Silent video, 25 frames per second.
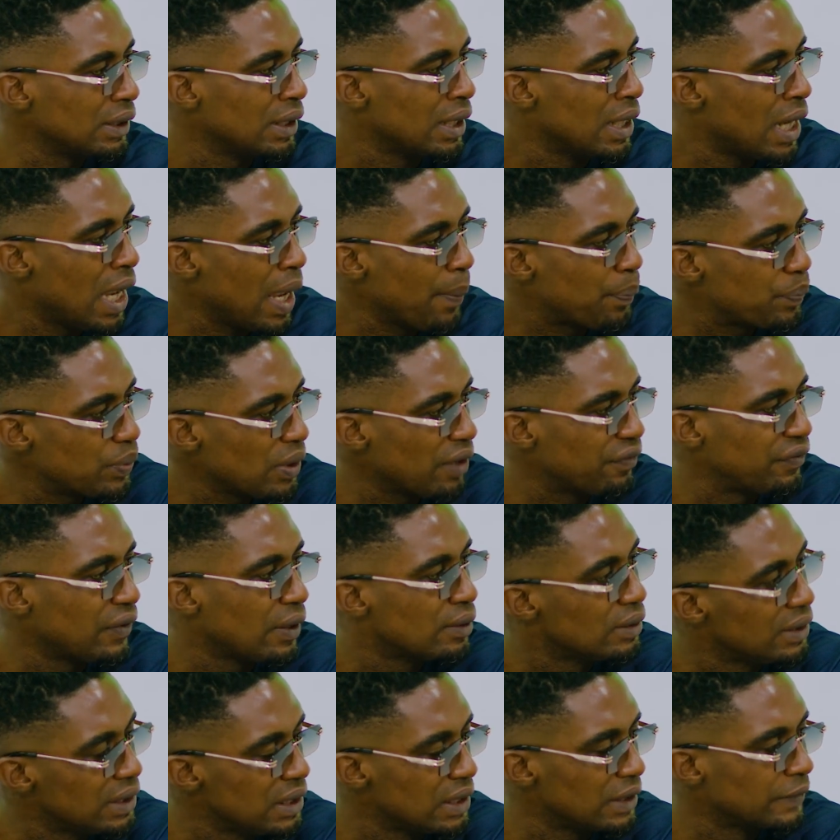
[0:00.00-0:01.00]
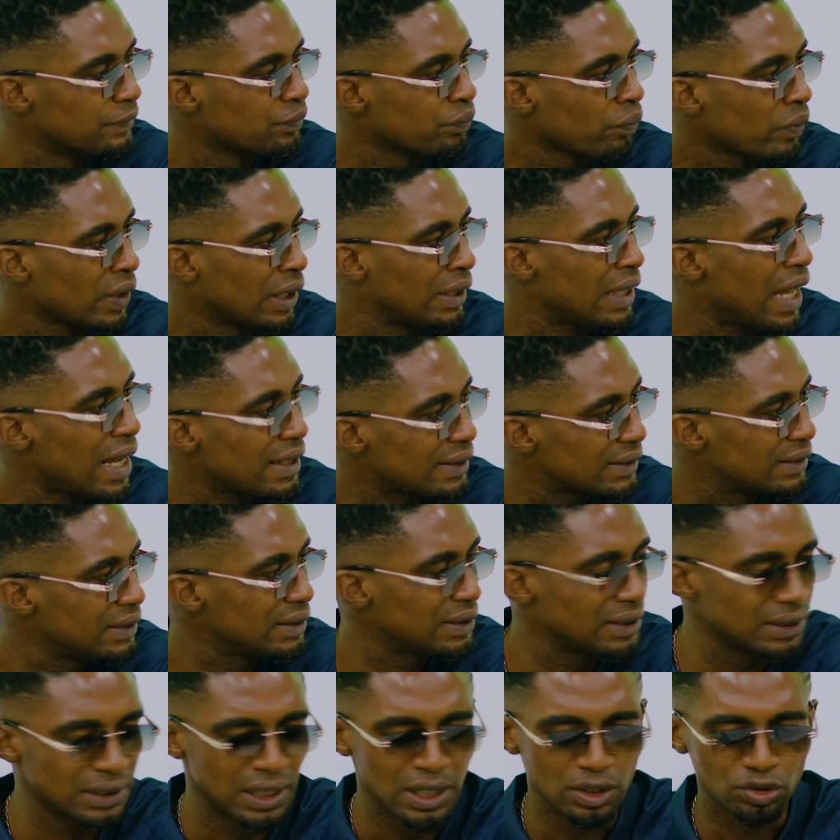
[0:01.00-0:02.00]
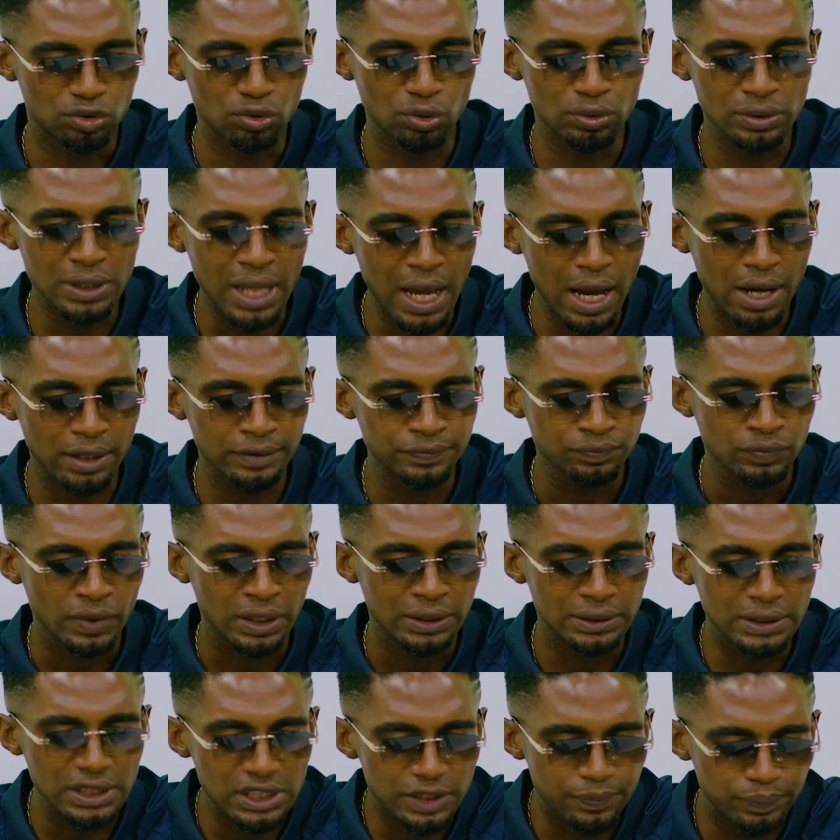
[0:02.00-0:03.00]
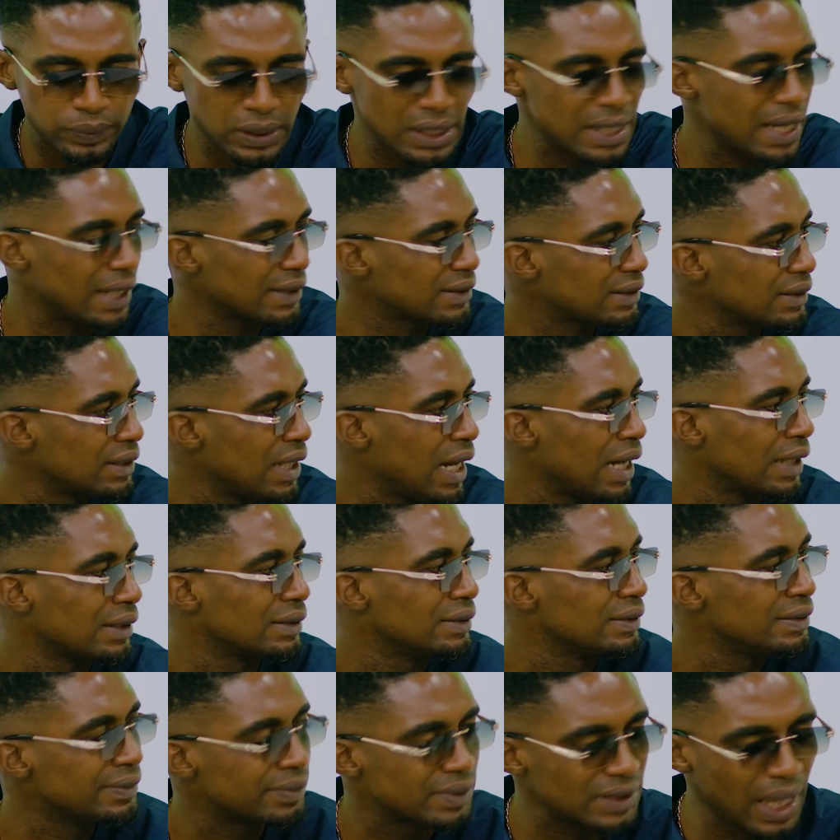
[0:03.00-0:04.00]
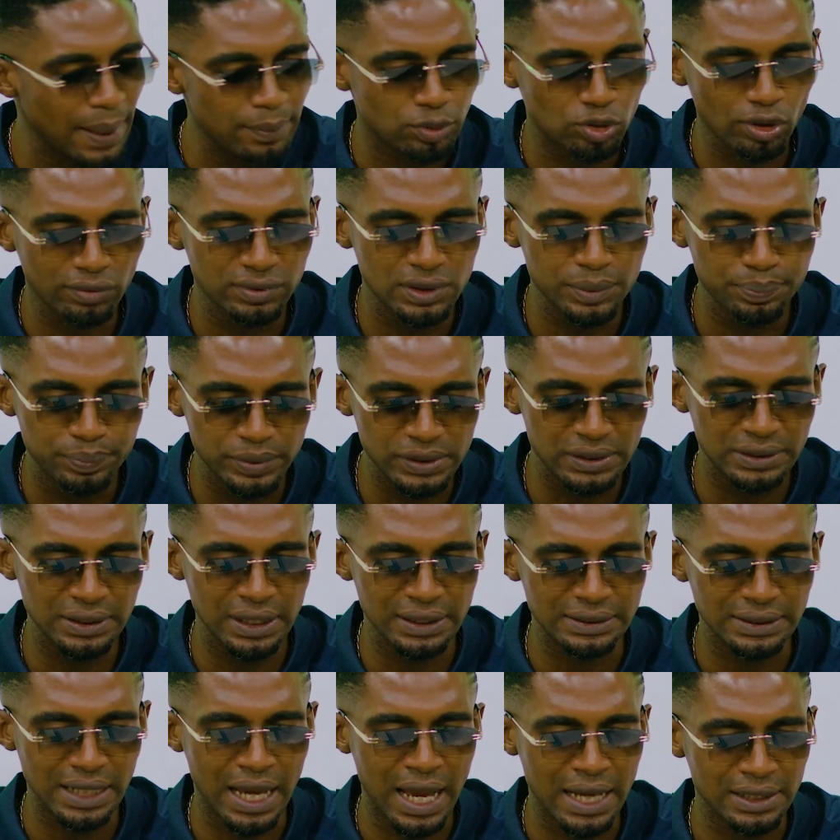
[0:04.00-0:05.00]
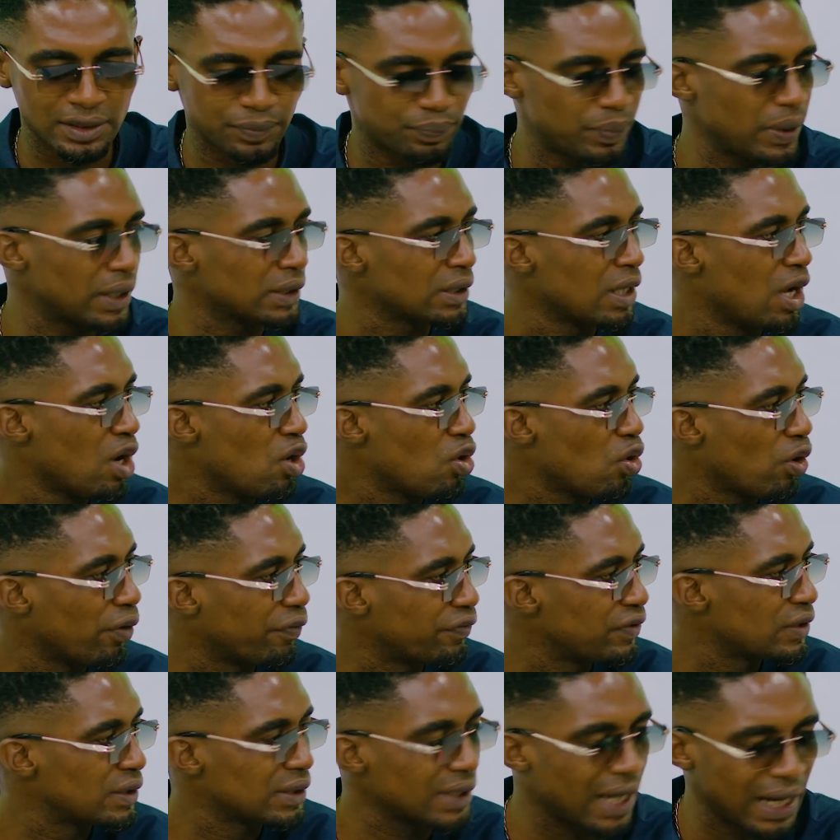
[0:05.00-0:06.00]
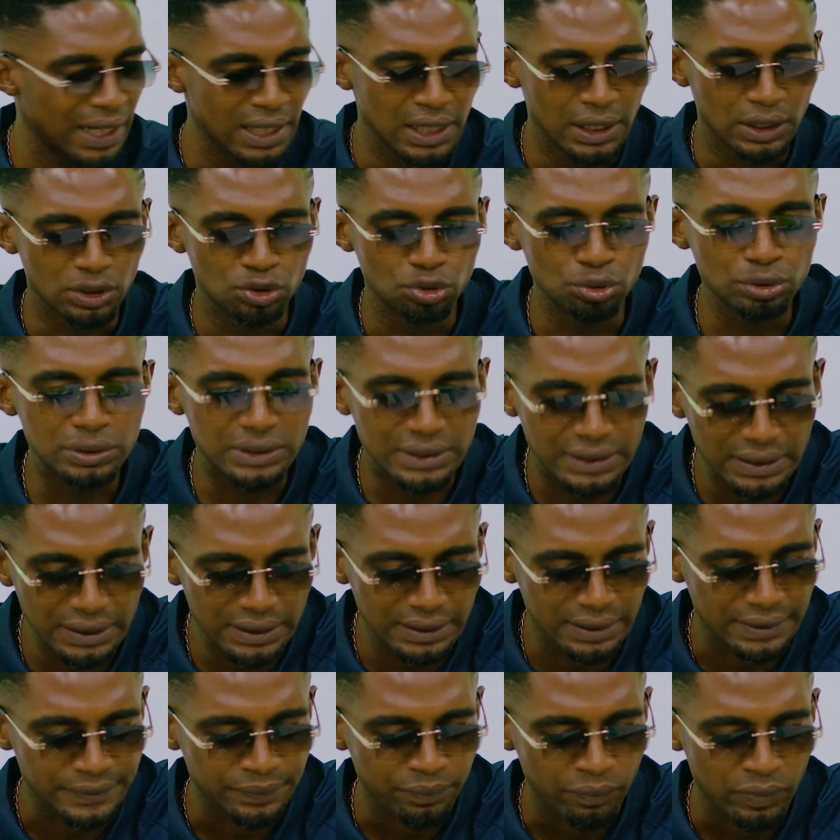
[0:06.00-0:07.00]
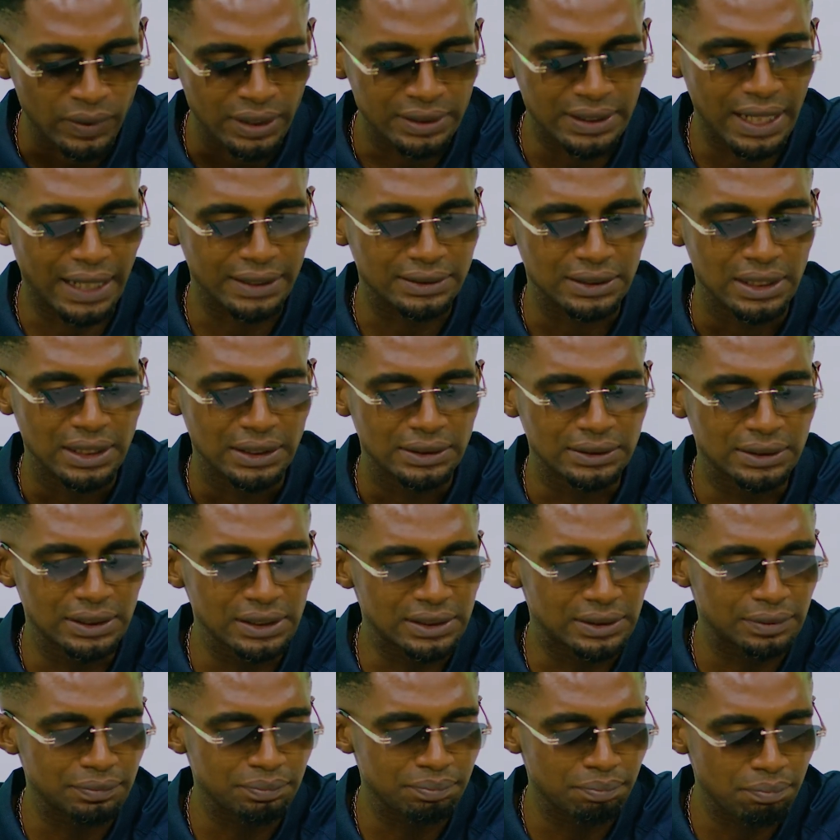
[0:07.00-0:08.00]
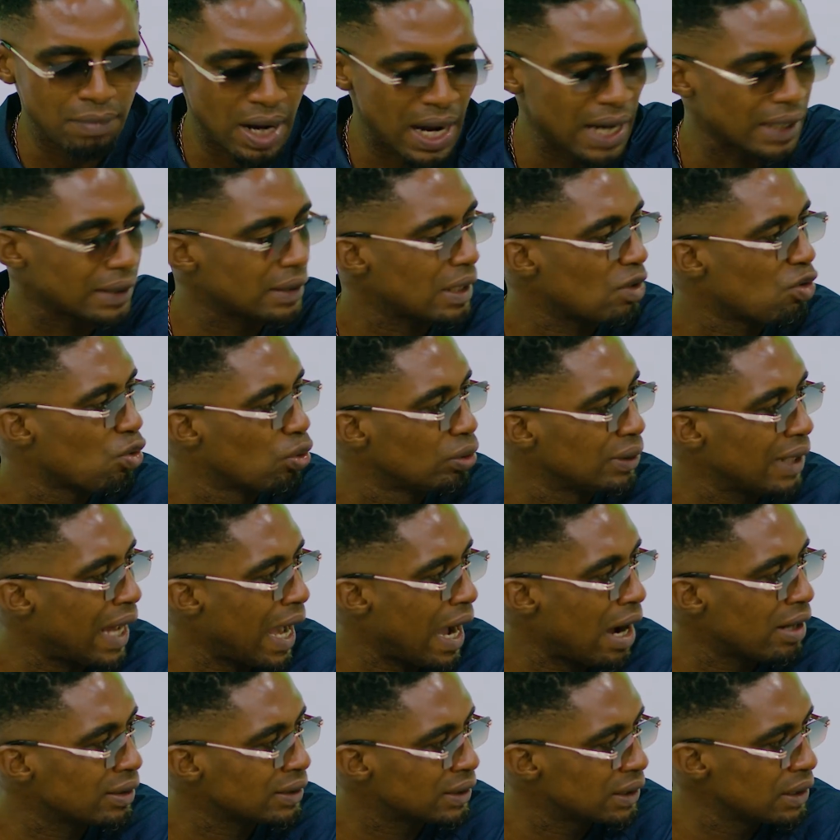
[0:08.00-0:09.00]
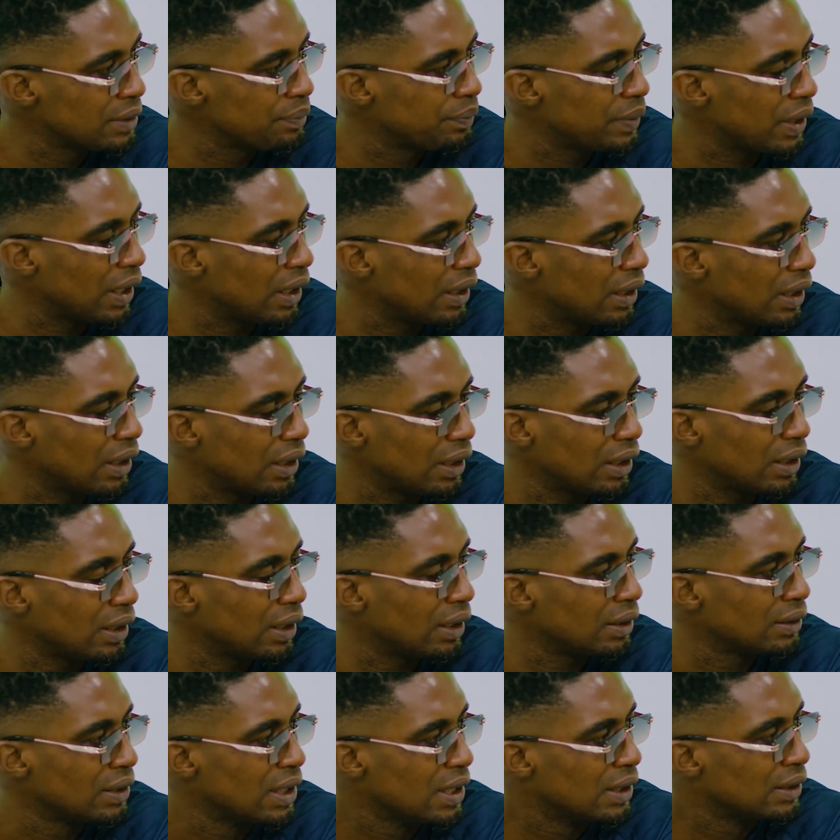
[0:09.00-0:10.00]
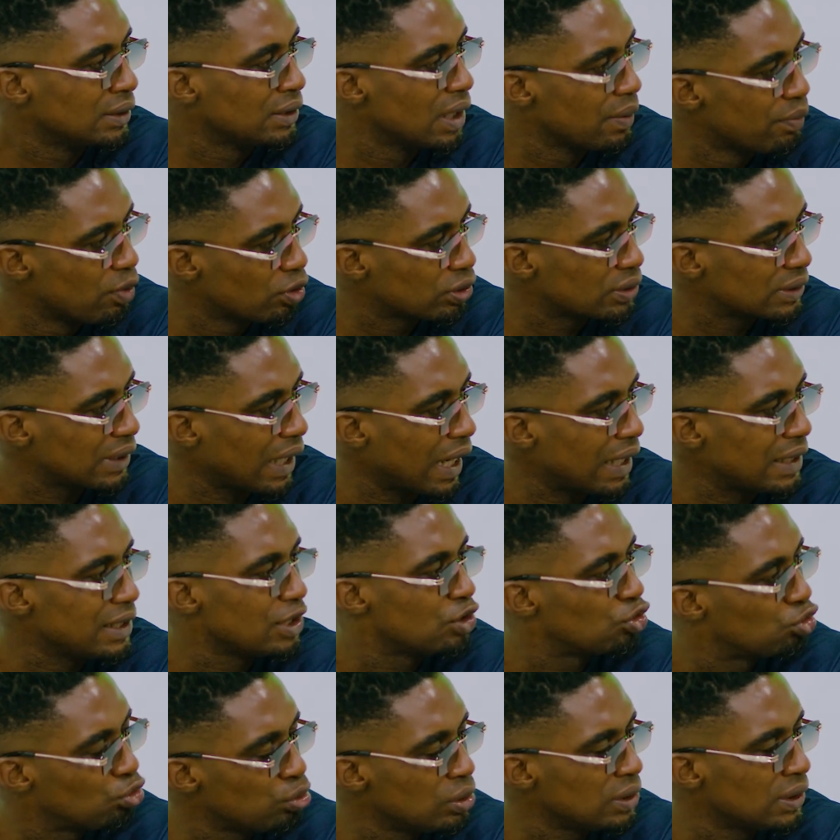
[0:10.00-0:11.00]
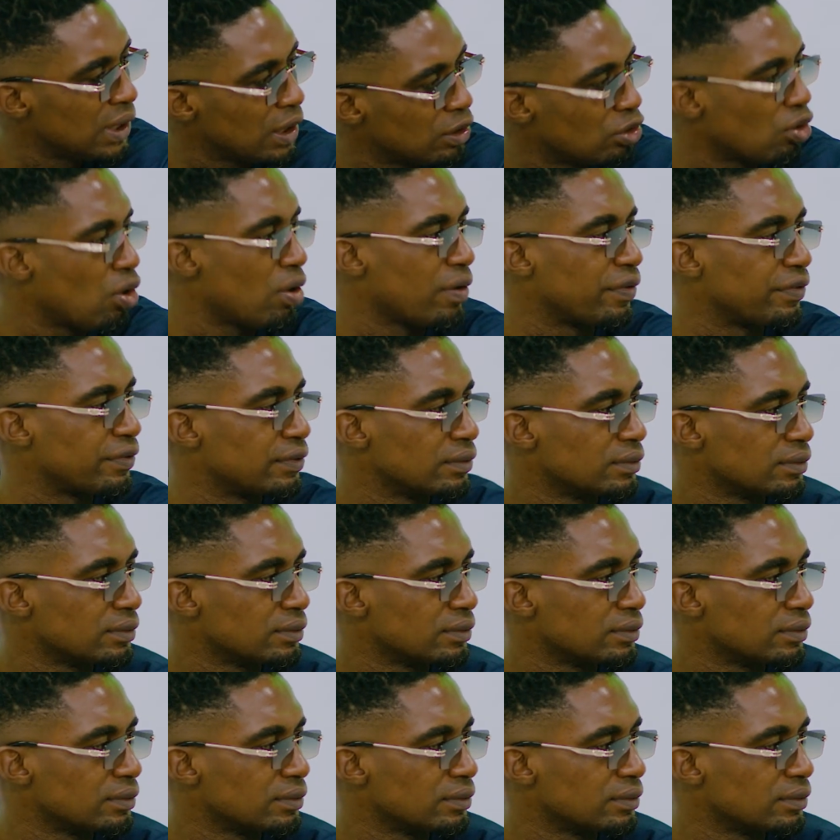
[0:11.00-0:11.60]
MPFL league last season. So now these players now, in terms of the business aspect of it now, do you think that this man handling Remo Stars is doing enough?